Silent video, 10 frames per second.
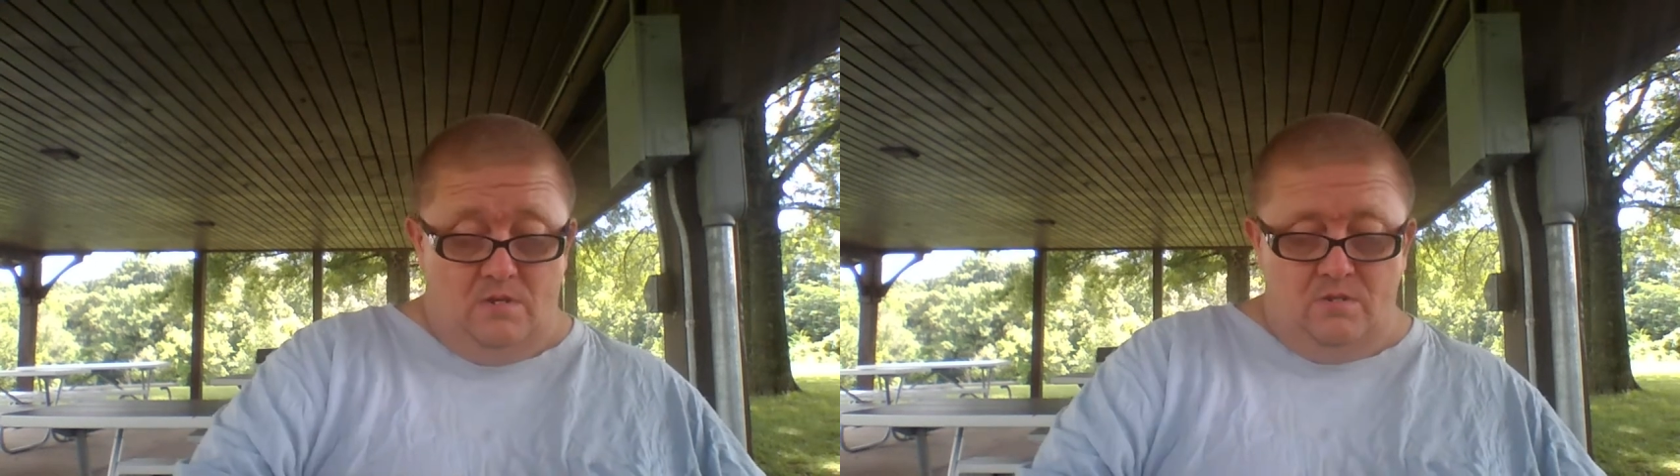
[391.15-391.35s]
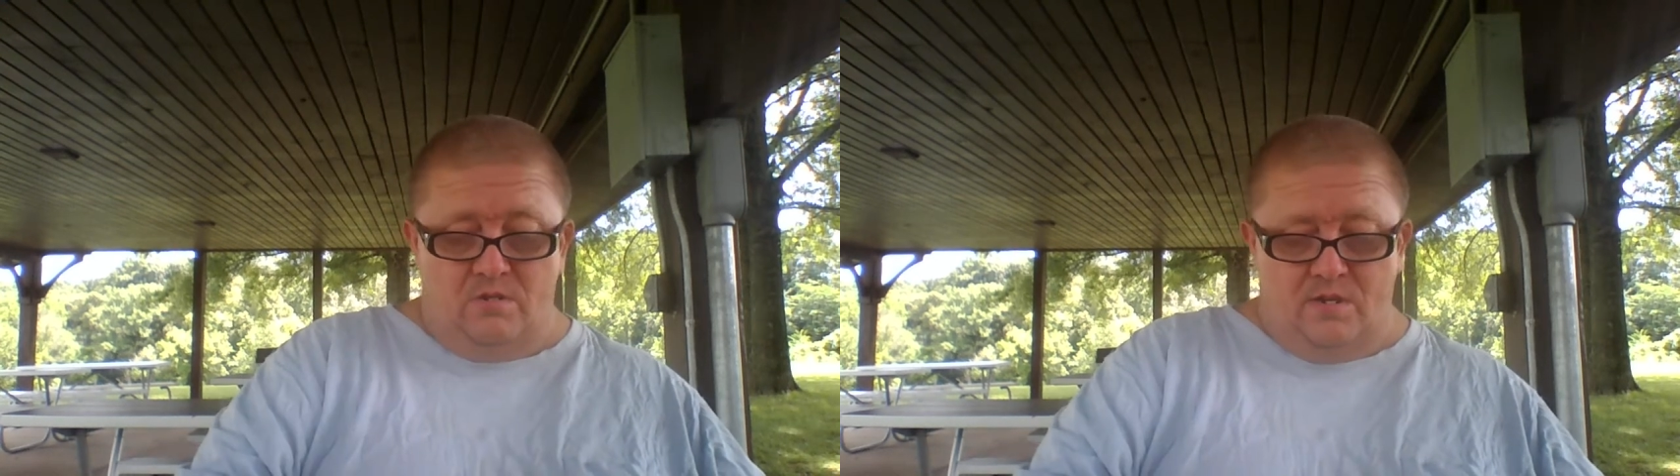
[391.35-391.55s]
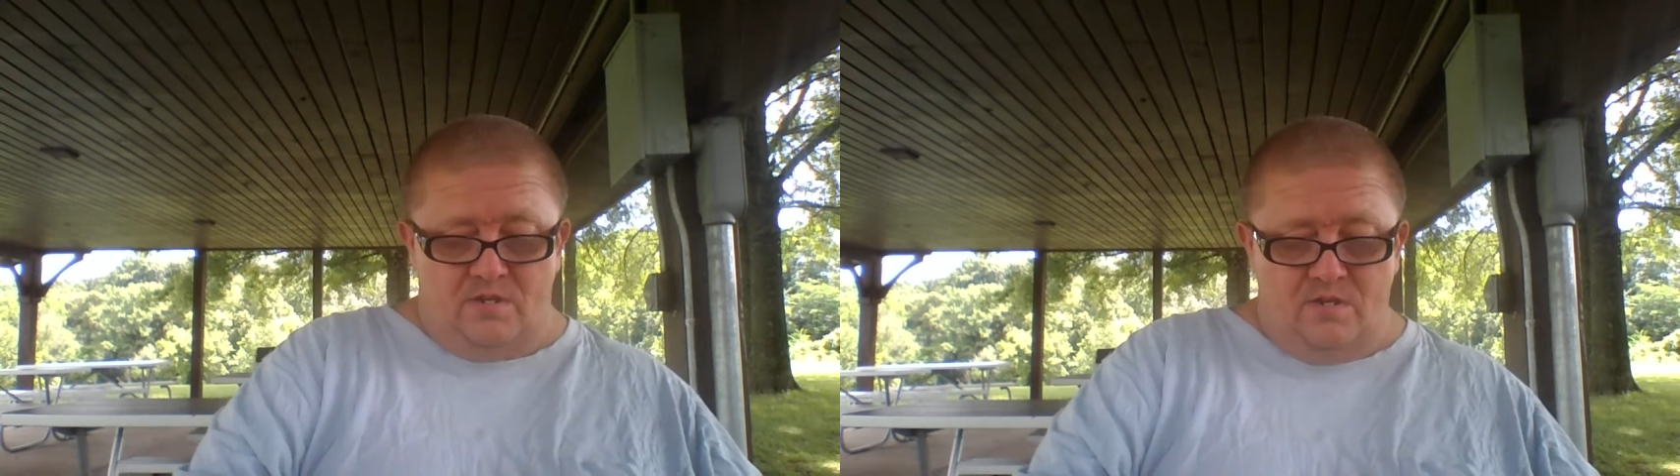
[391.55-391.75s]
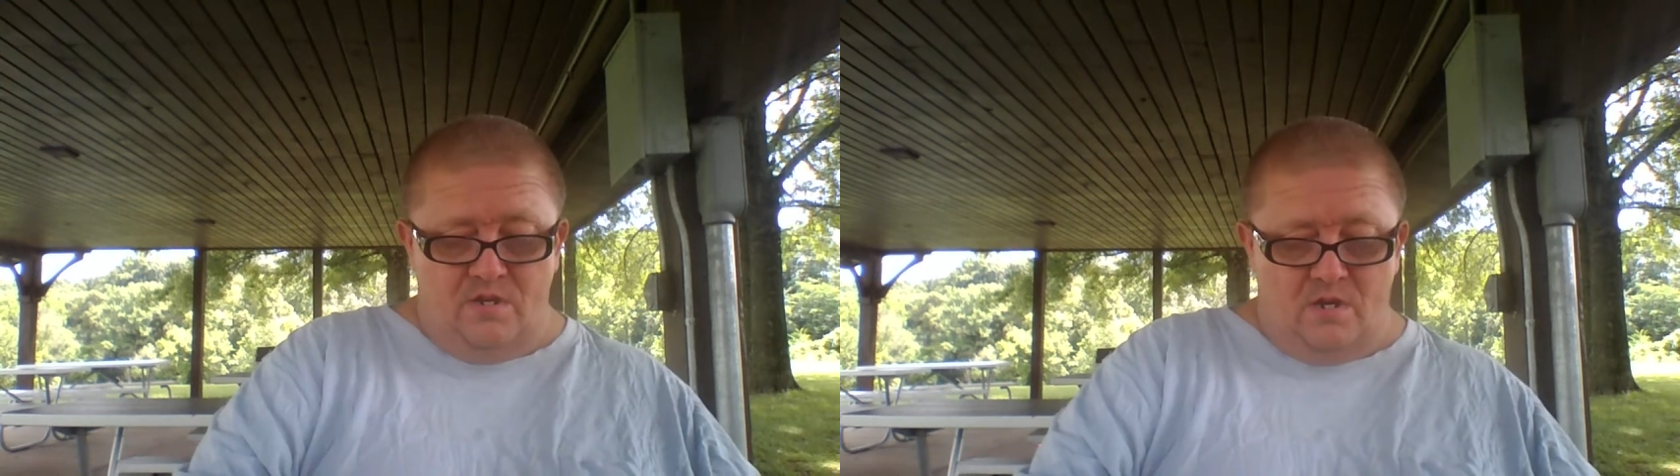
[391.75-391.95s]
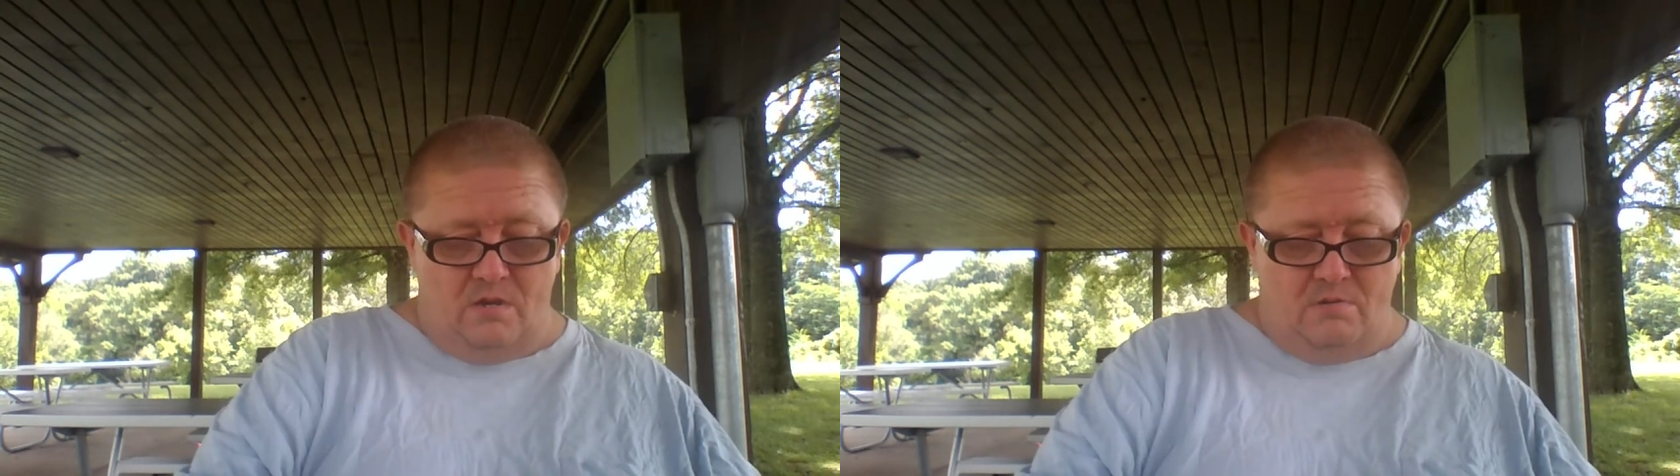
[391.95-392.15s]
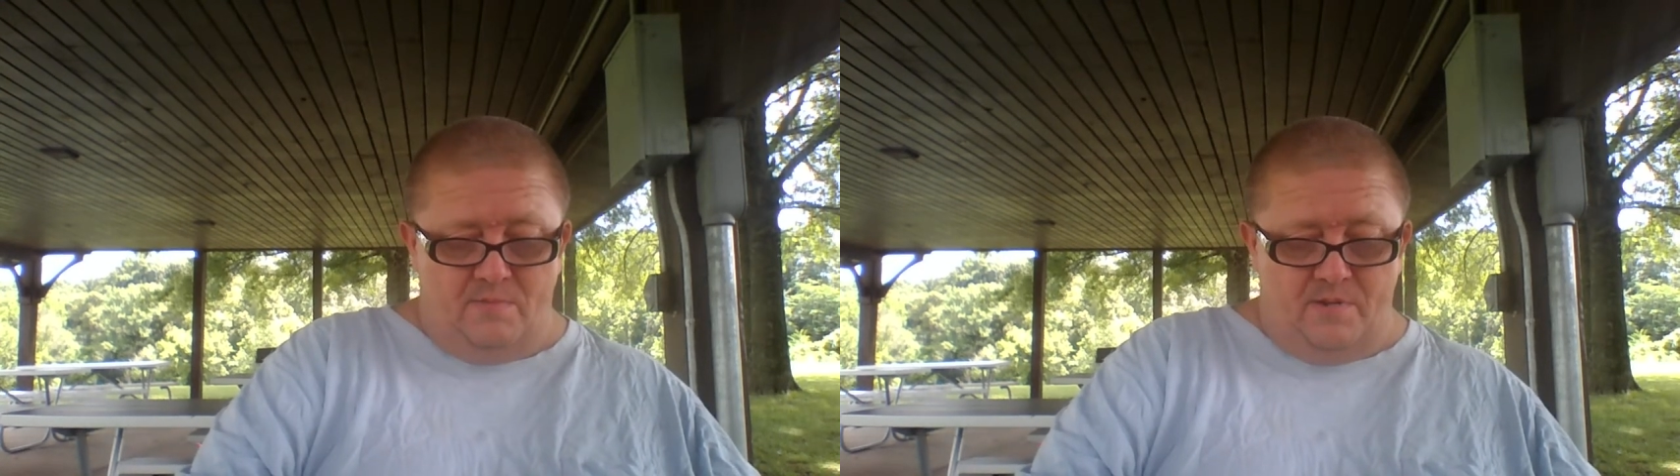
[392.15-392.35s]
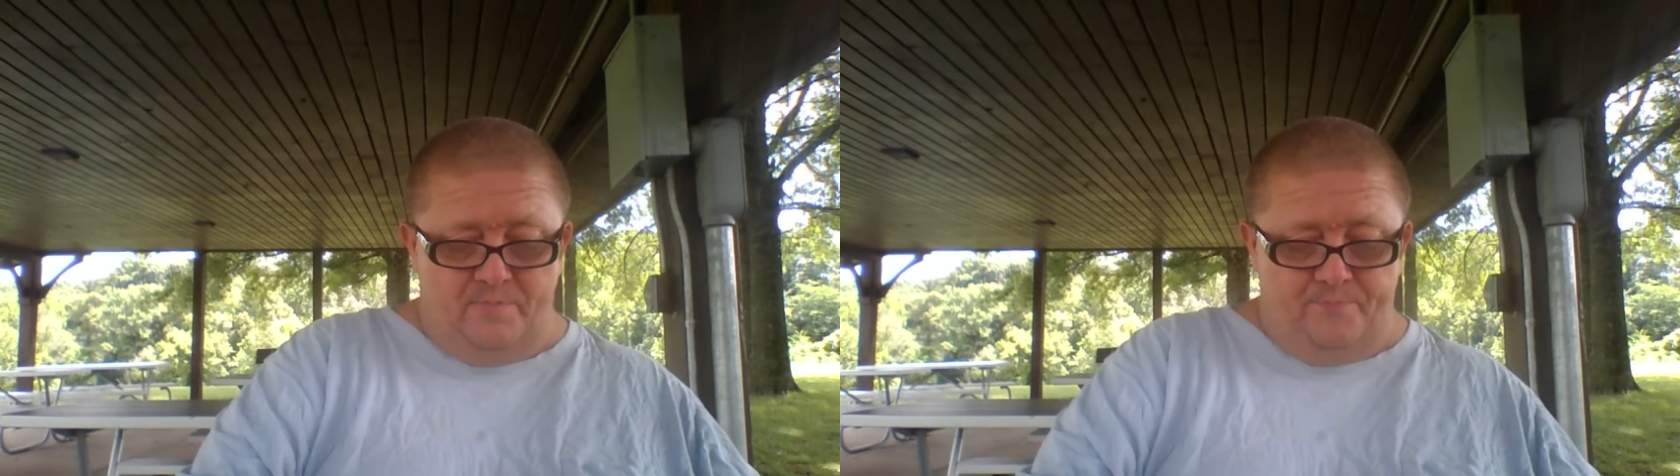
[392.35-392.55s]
who's testing their equipment.